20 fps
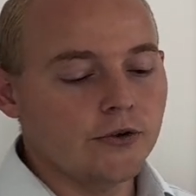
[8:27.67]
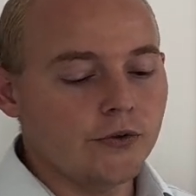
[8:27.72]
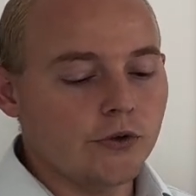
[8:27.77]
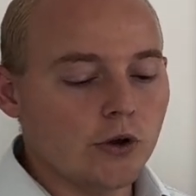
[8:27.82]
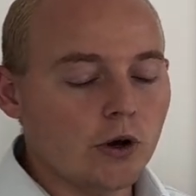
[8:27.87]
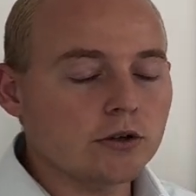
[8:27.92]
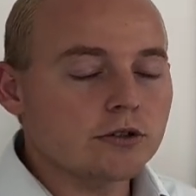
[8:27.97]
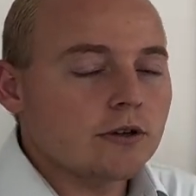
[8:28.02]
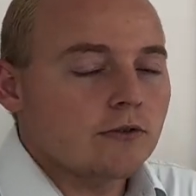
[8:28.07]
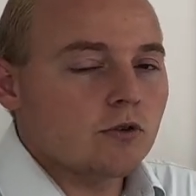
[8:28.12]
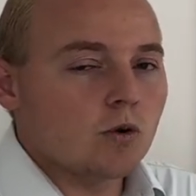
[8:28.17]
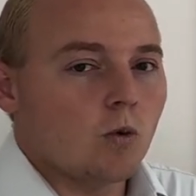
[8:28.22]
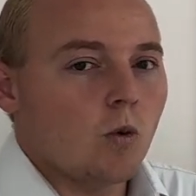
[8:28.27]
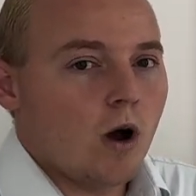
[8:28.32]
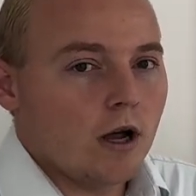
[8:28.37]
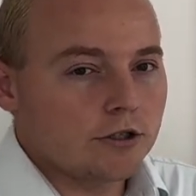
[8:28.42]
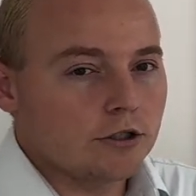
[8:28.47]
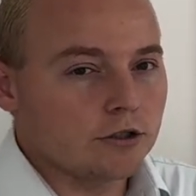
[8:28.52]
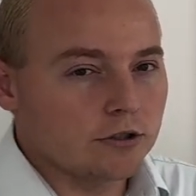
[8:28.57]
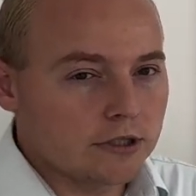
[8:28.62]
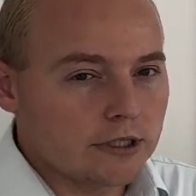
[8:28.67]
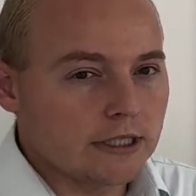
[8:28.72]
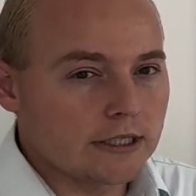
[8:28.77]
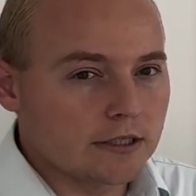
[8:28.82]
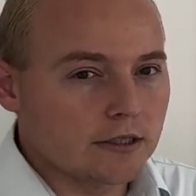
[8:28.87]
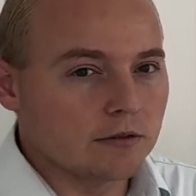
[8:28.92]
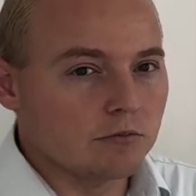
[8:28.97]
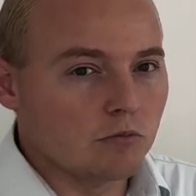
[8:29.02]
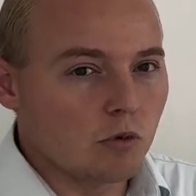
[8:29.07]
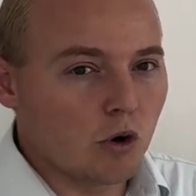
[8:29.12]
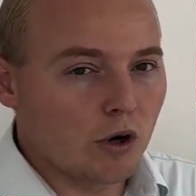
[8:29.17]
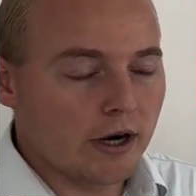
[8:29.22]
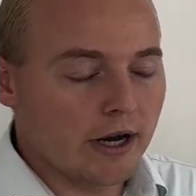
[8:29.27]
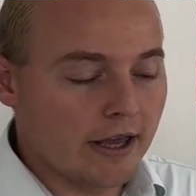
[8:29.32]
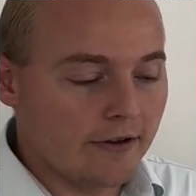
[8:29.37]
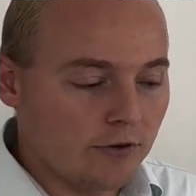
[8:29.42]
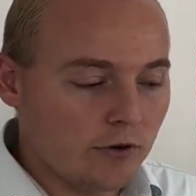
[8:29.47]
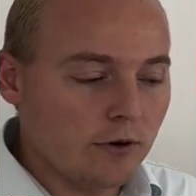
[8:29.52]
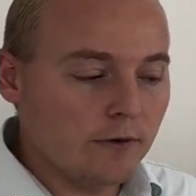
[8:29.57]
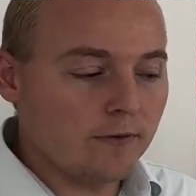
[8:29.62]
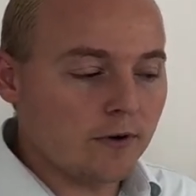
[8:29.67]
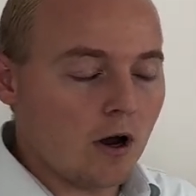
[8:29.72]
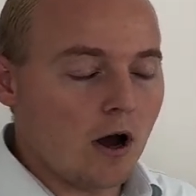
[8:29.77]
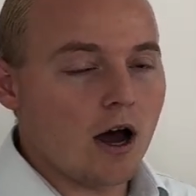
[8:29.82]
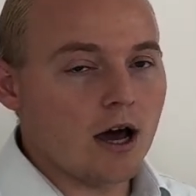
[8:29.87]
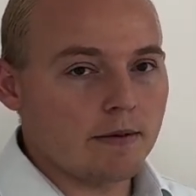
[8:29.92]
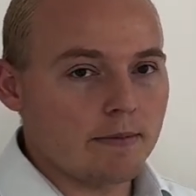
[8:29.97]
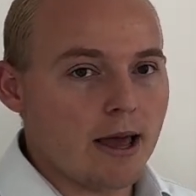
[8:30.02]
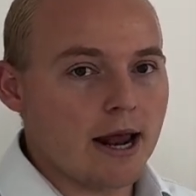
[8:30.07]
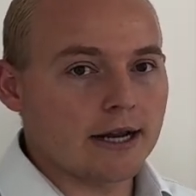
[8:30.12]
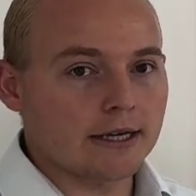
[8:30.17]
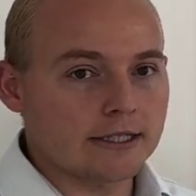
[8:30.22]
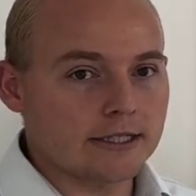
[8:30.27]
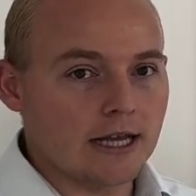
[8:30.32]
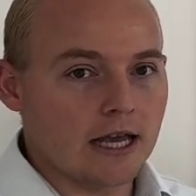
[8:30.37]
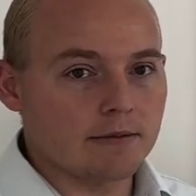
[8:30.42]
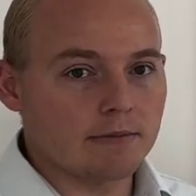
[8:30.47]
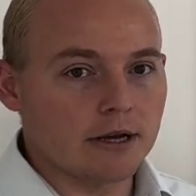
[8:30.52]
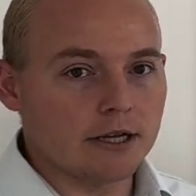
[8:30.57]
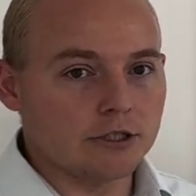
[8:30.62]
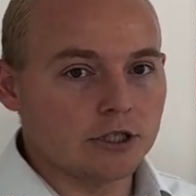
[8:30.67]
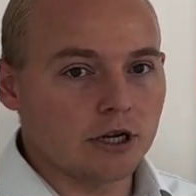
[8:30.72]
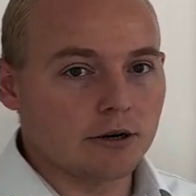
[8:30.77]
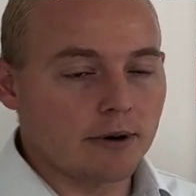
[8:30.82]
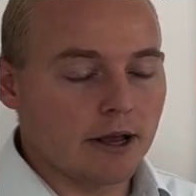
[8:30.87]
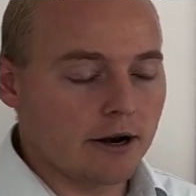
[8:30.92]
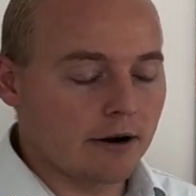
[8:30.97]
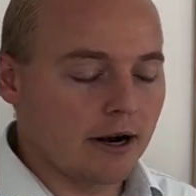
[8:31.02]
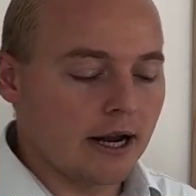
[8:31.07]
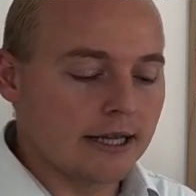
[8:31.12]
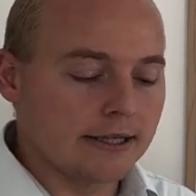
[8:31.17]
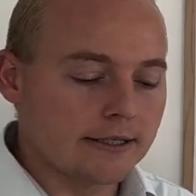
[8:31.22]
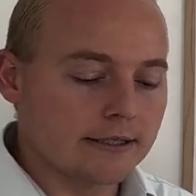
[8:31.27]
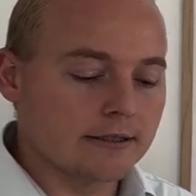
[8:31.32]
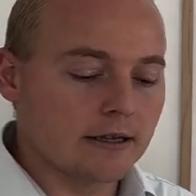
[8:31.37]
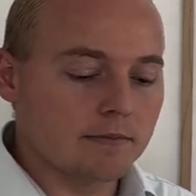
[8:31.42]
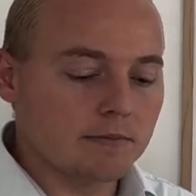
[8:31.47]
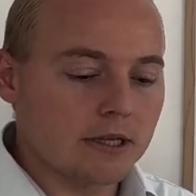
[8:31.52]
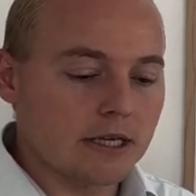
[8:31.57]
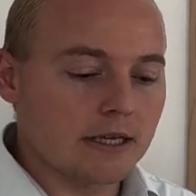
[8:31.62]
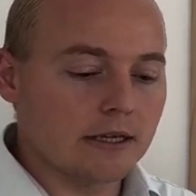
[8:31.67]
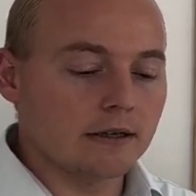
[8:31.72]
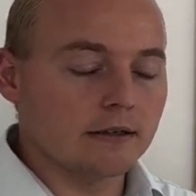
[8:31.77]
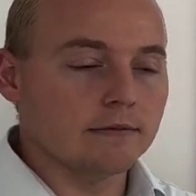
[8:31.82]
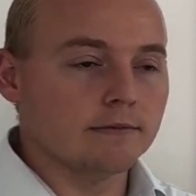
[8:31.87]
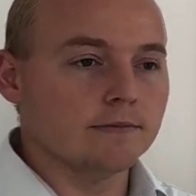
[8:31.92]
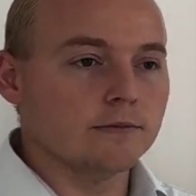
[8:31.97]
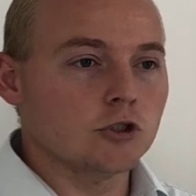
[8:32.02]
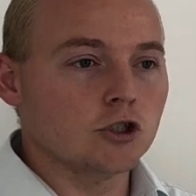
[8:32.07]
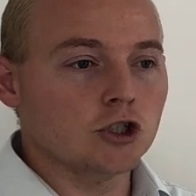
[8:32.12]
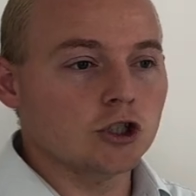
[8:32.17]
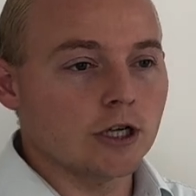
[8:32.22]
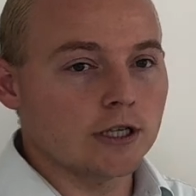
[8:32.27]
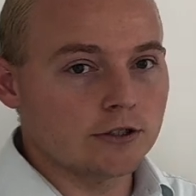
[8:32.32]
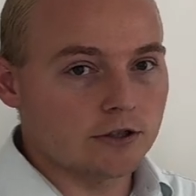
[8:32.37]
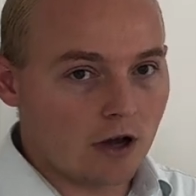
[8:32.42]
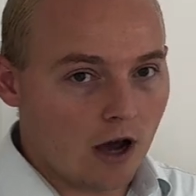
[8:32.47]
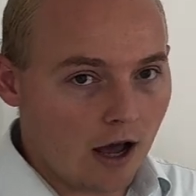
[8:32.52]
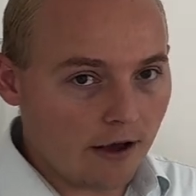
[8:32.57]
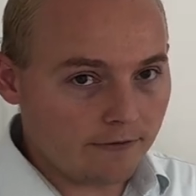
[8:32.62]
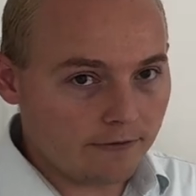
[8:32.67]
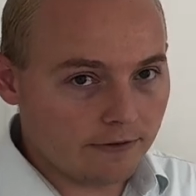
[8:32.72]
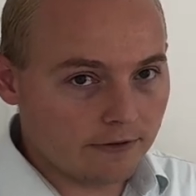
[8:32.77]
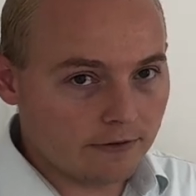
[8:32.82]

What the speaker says: You also have to watch your system more. If you have an automatic standby generator and something shuts off,